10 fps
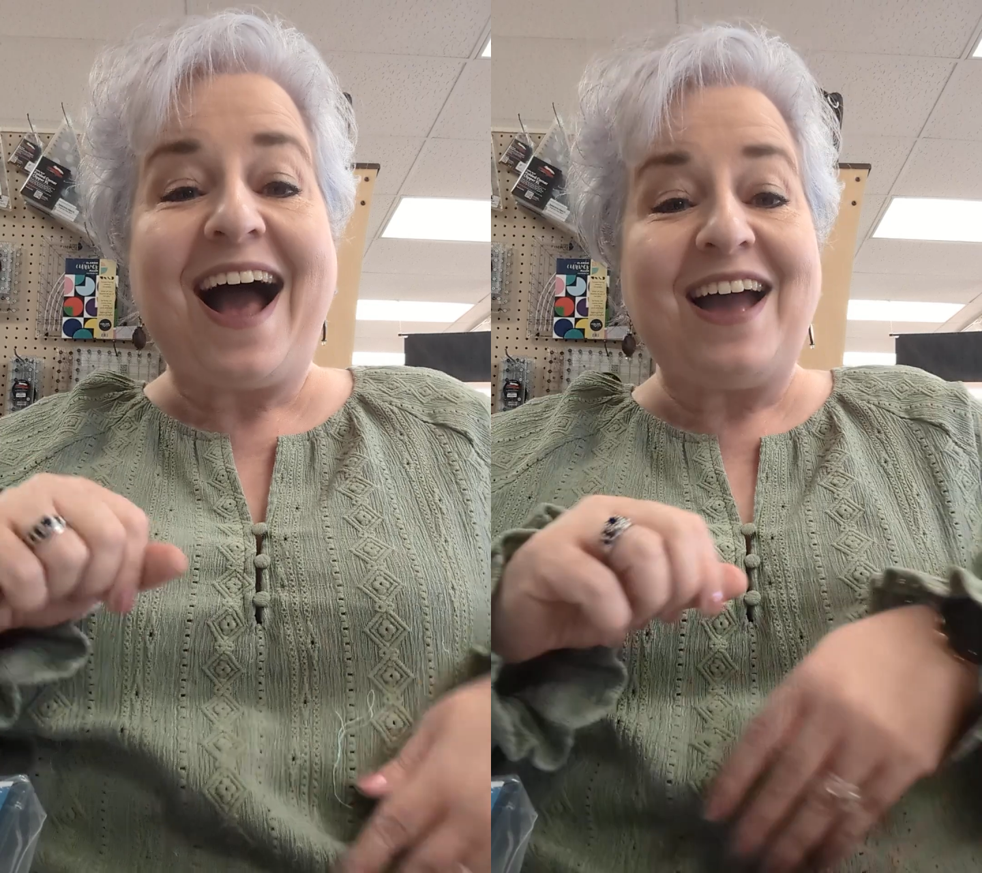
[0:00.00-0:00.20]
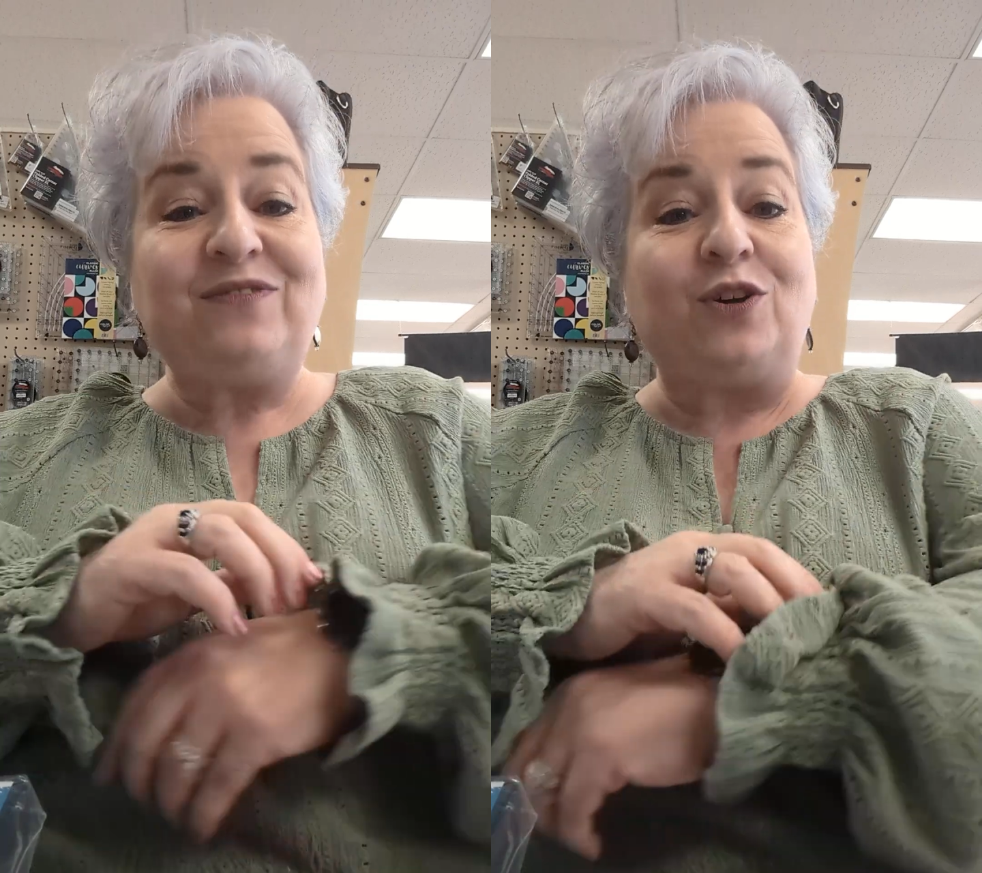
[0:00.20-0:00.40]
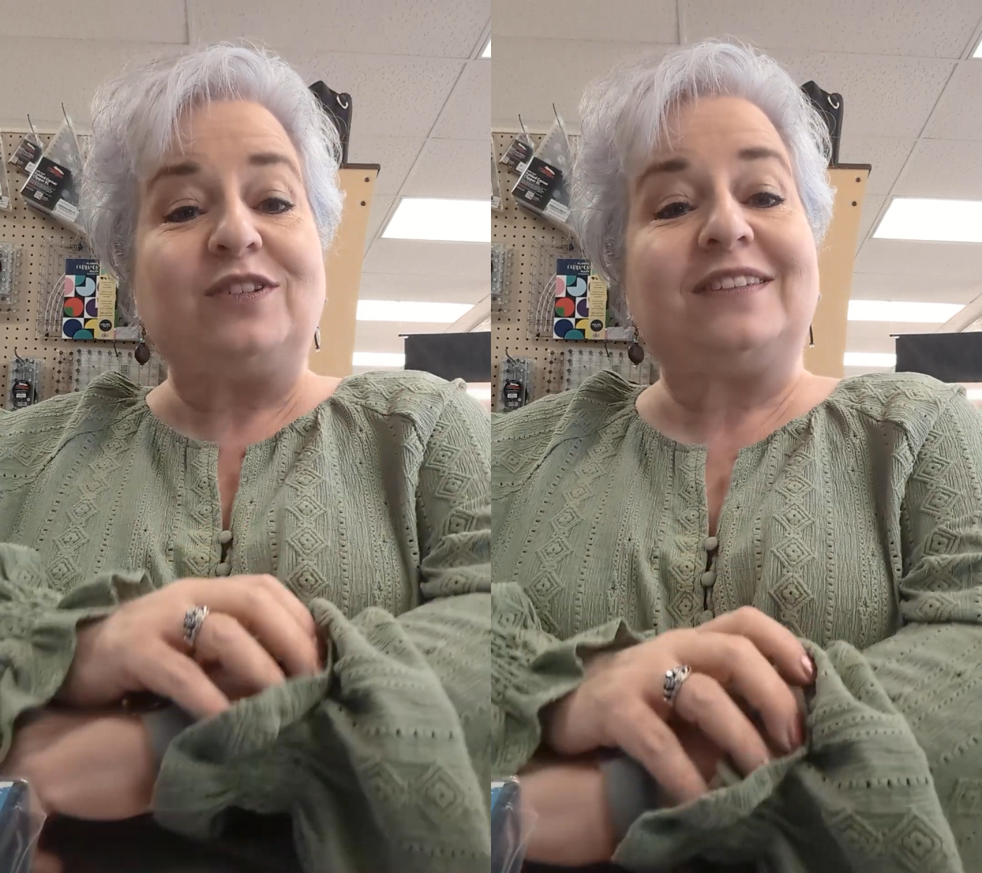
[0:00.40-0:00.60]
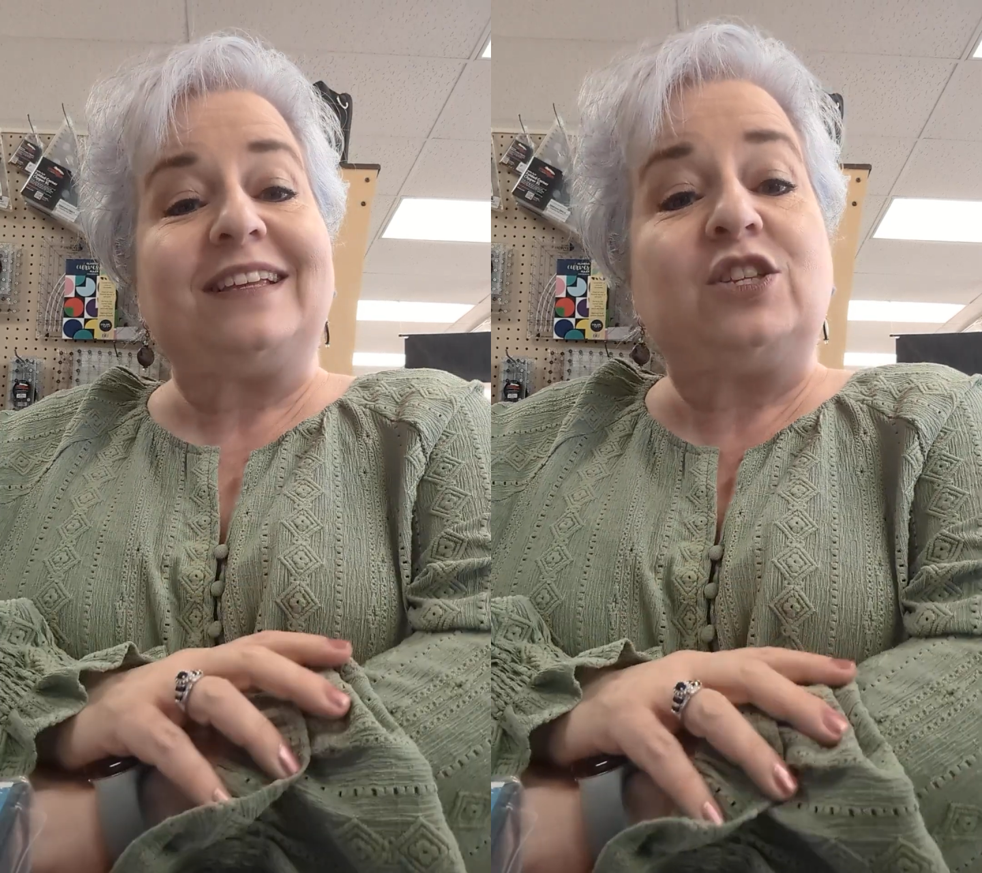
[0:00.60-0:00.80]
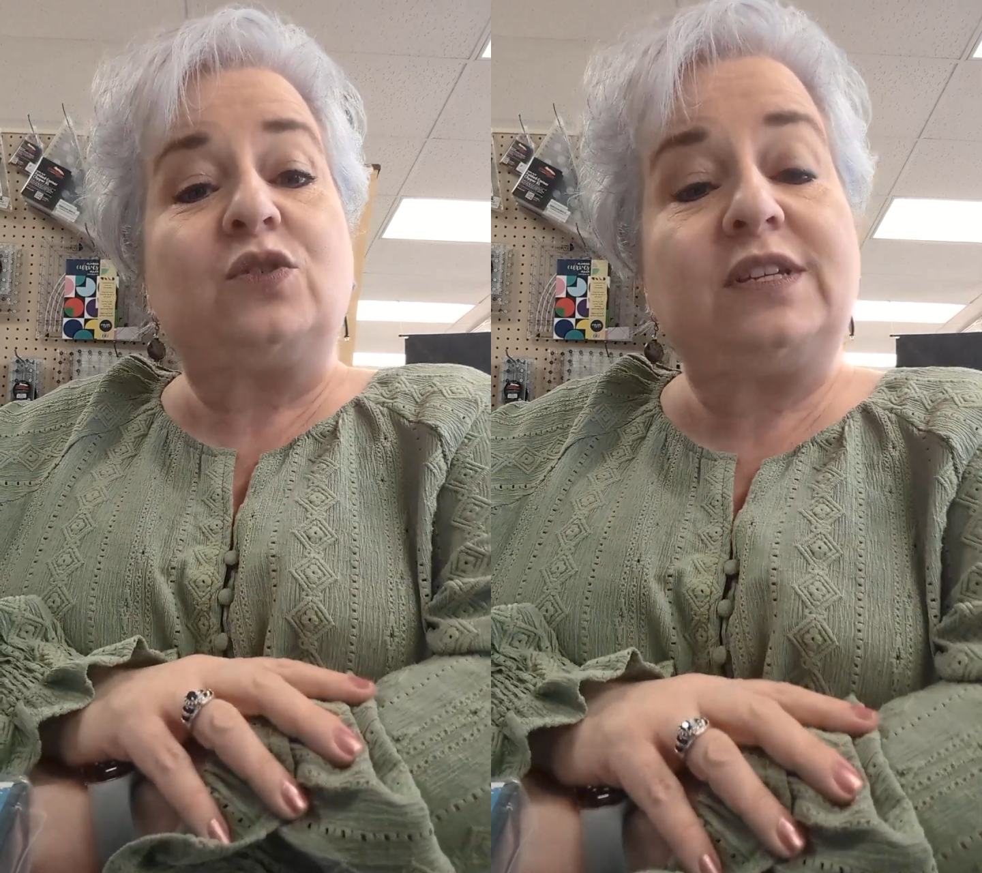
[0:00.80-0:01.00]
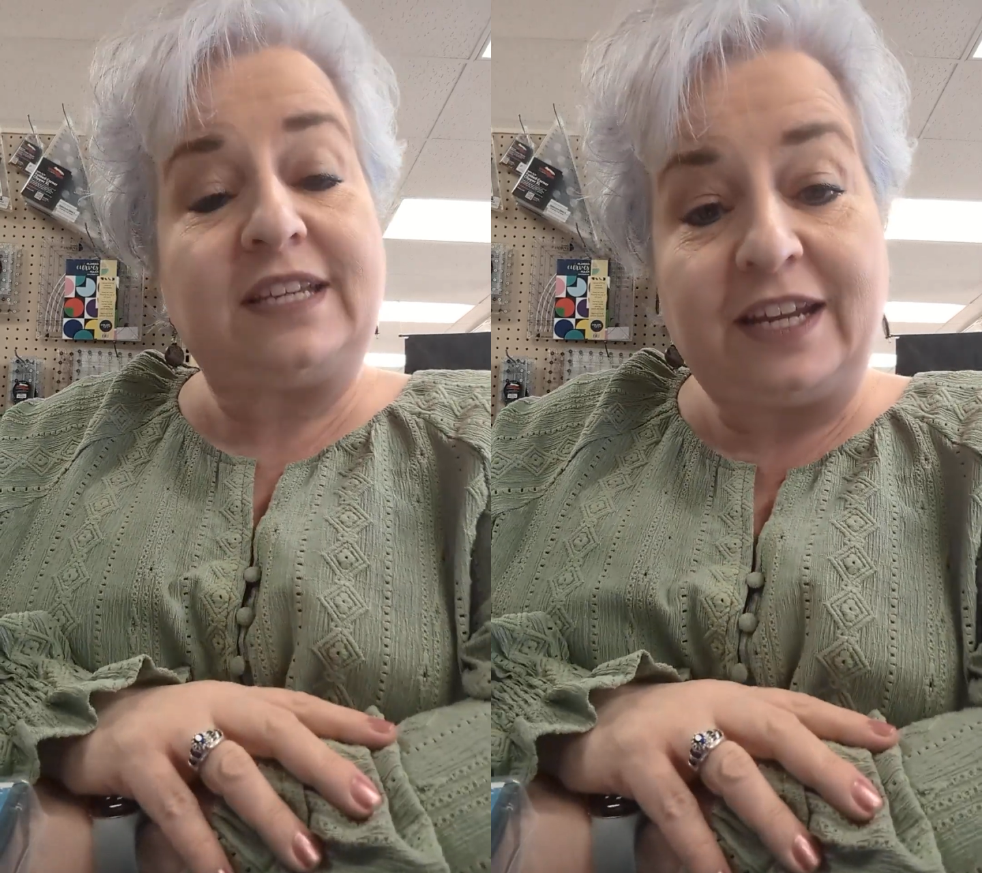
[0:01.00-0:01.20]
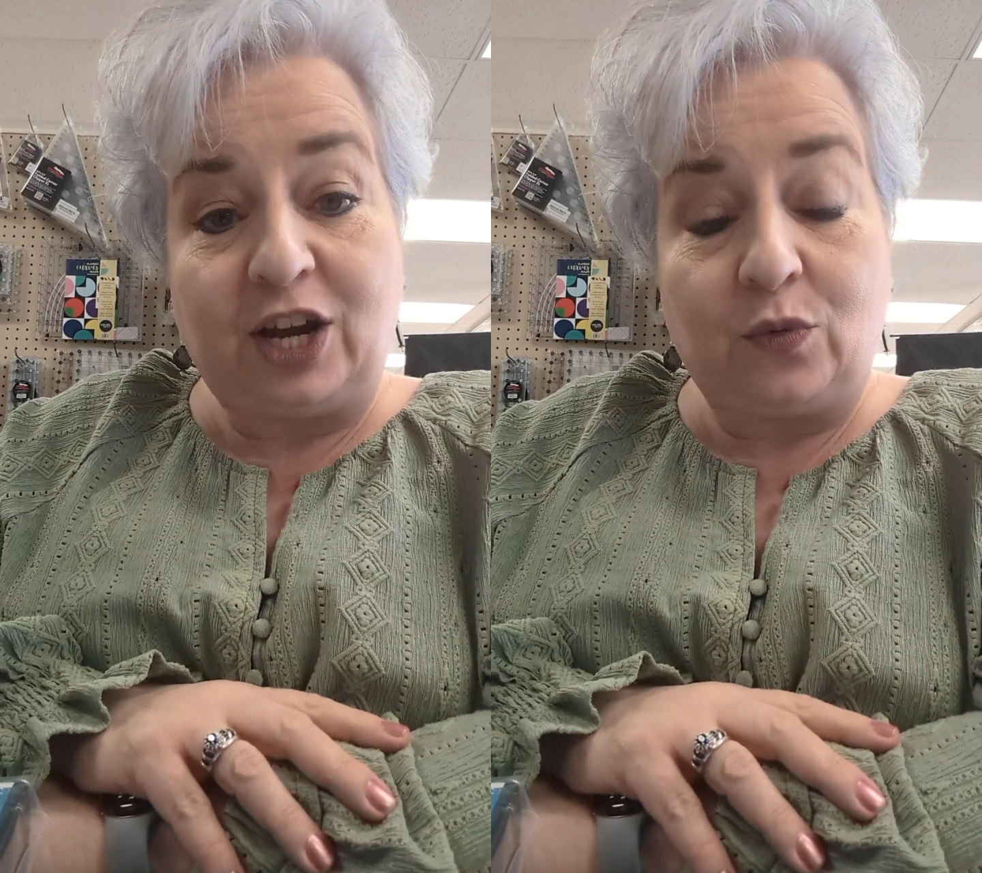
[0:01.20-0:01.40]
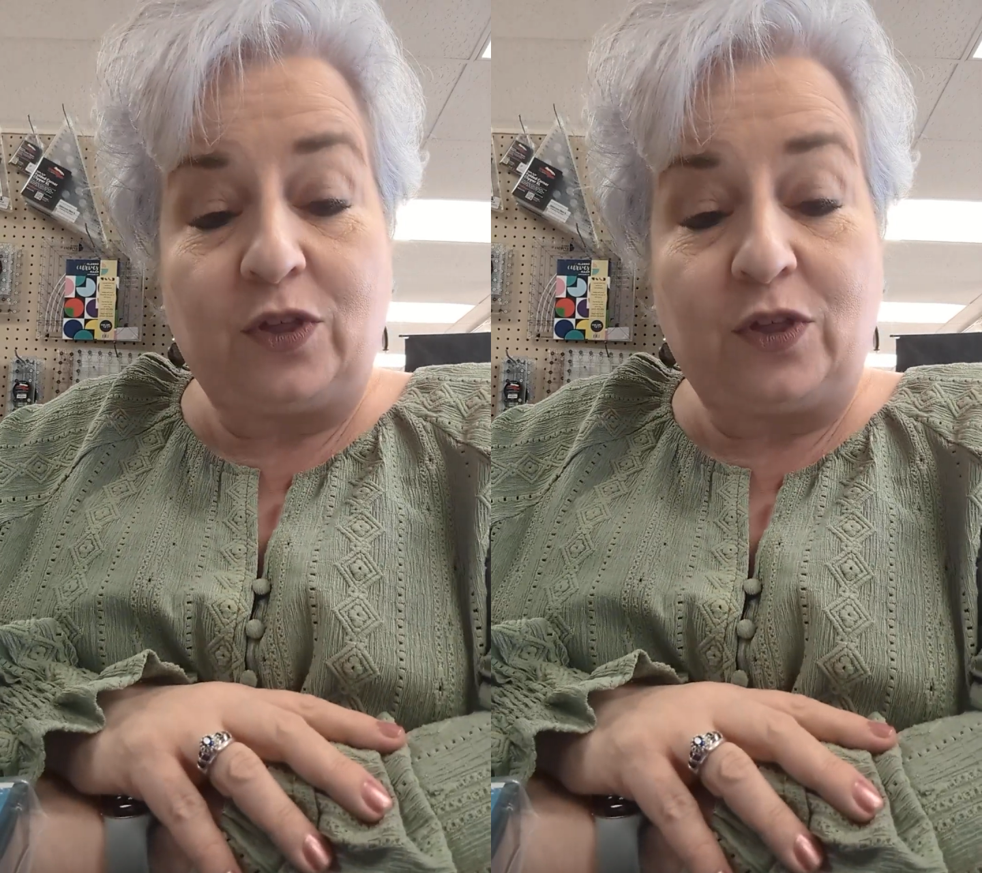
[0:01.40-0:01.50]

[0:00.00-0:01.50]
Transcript: Hi folks, it's Christine here